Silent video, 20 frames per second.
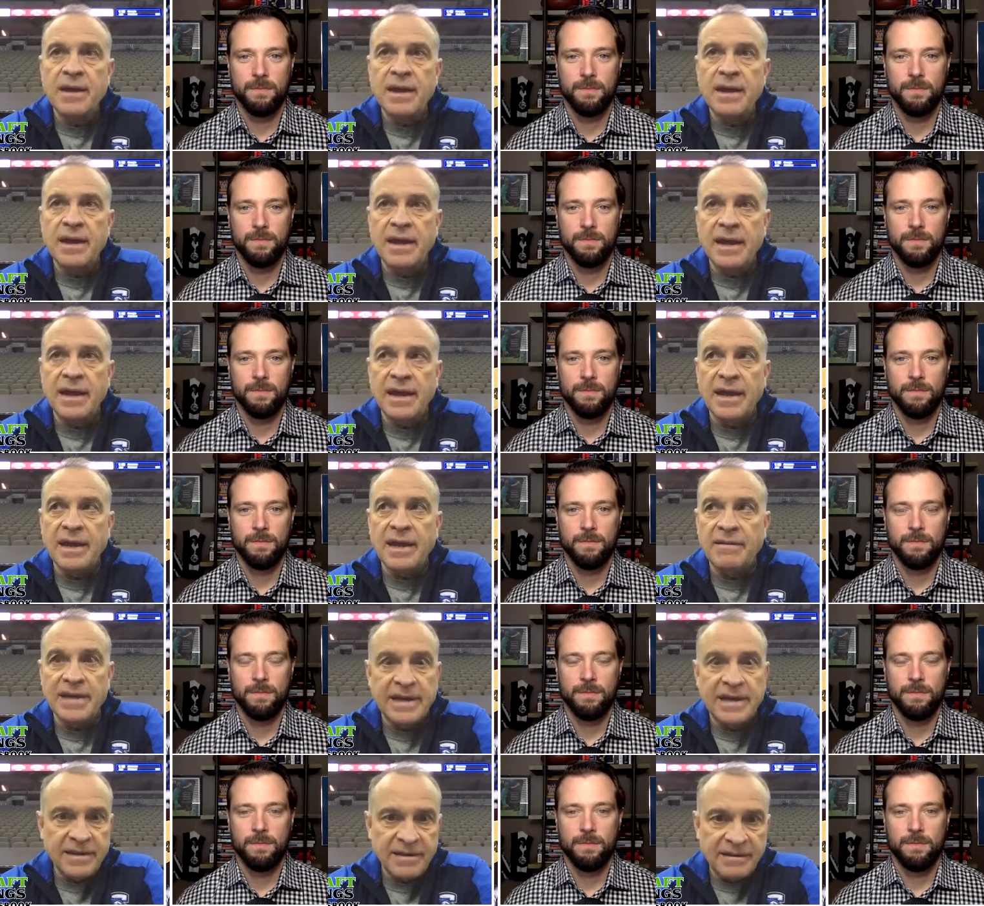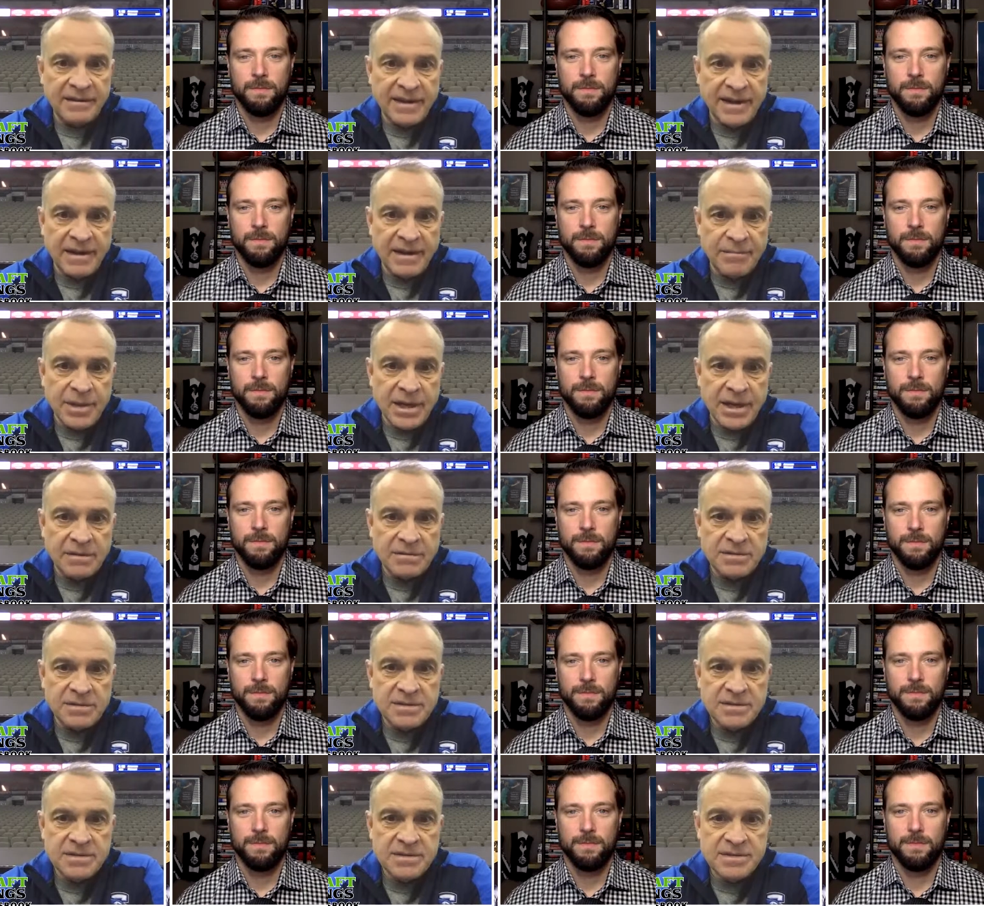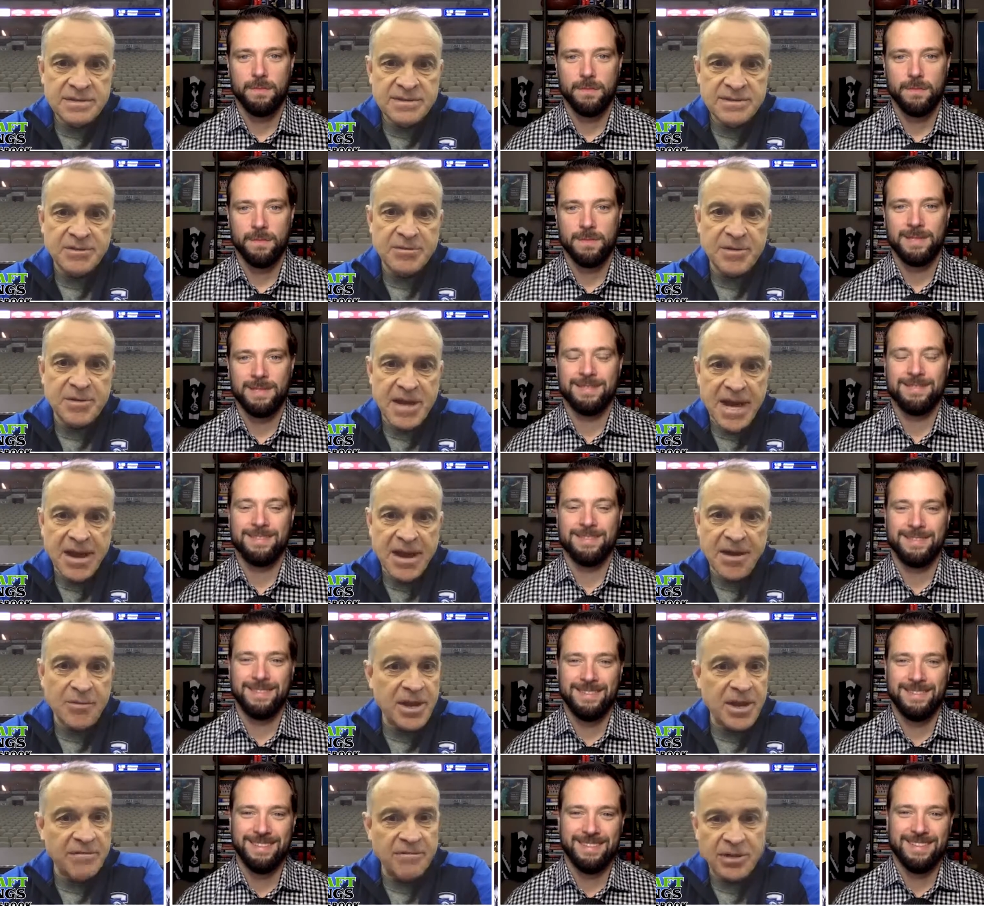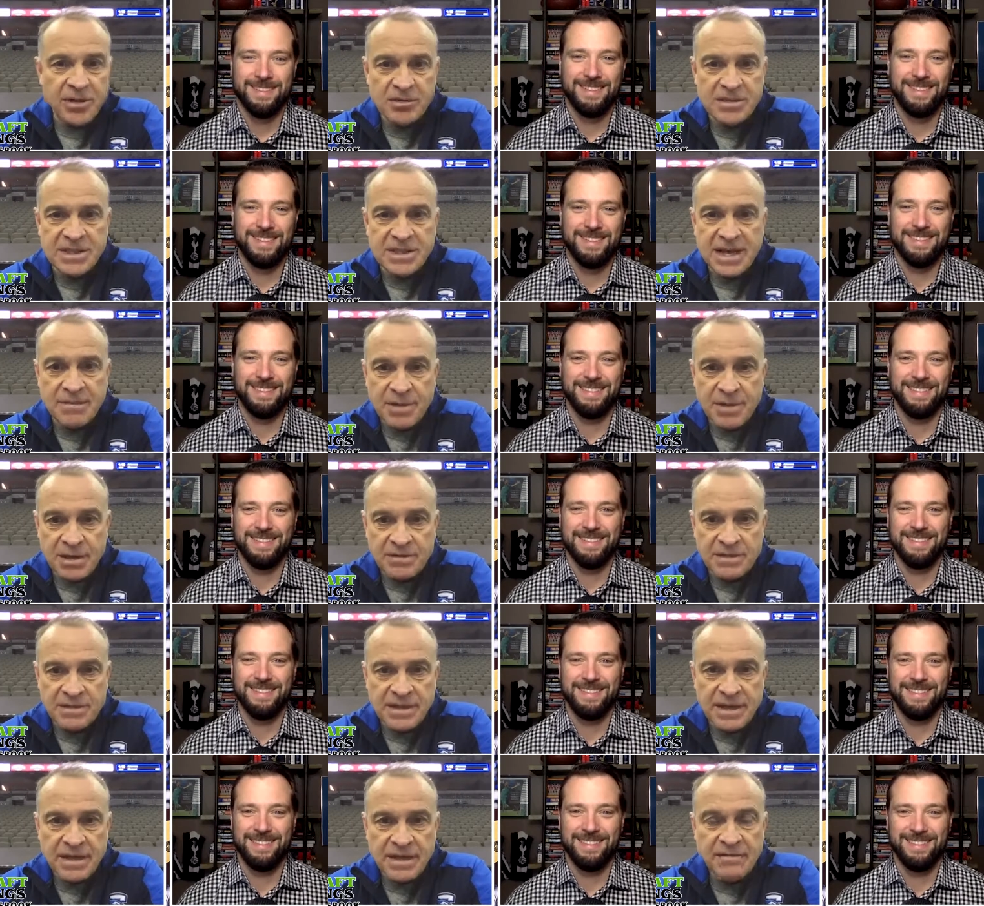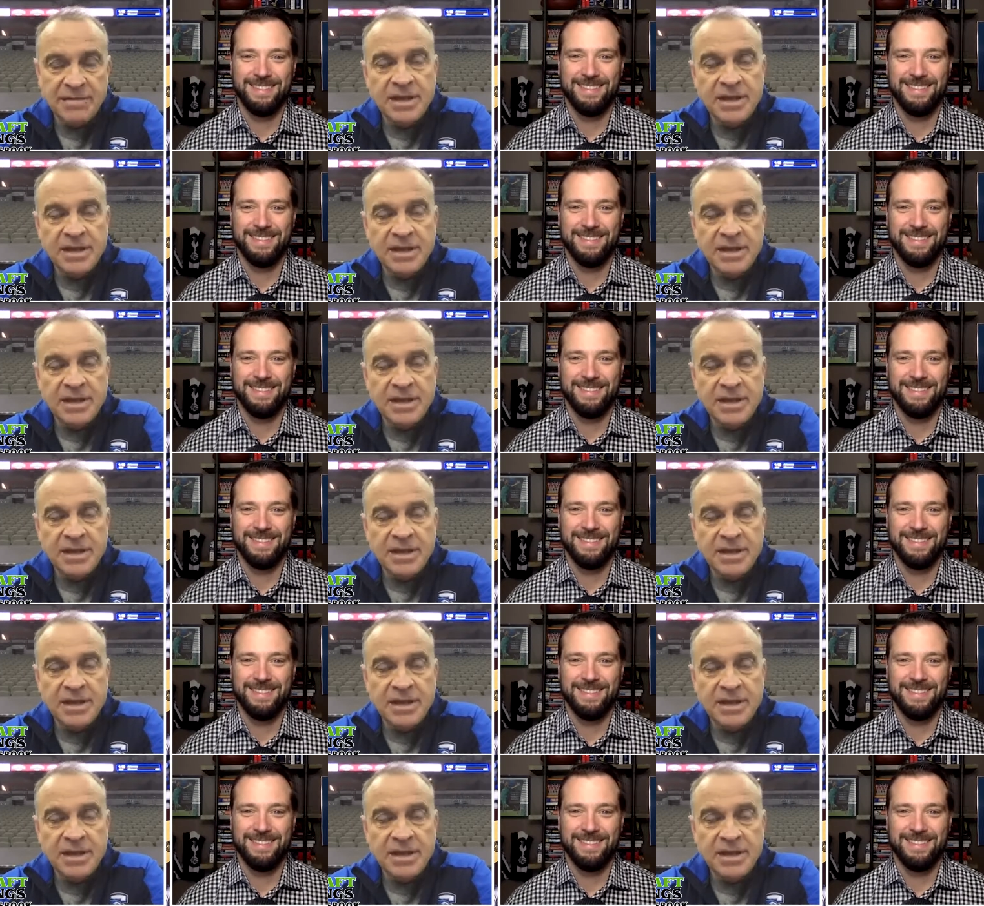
Speaker 1: and they kicked it out of bounds. So now we have no timeouts left